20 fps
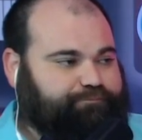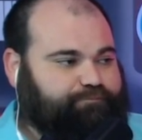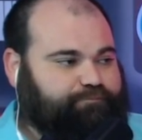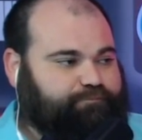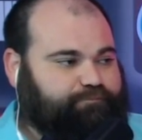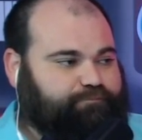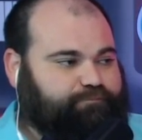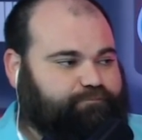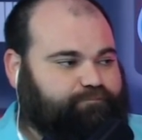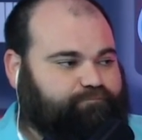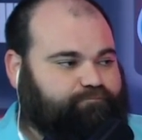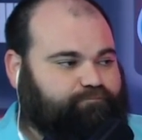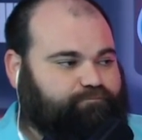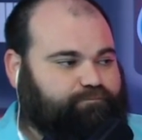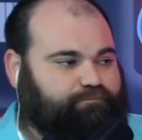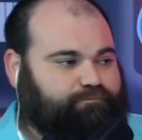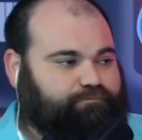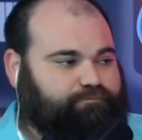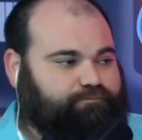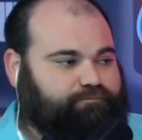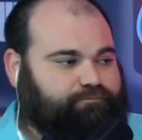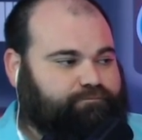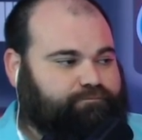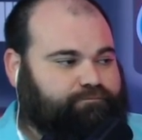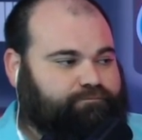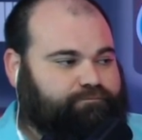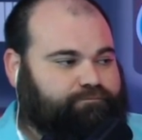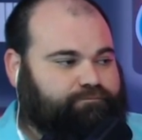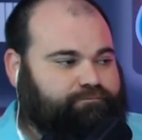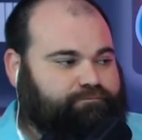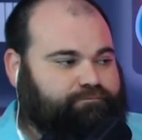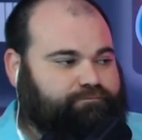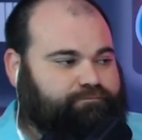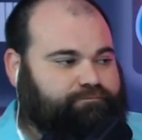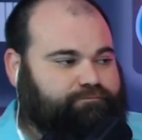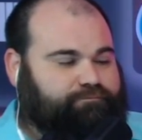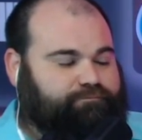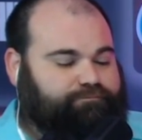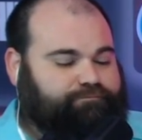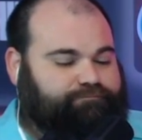
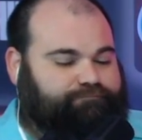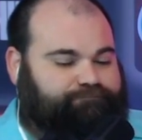No words are spoken by the person on screen.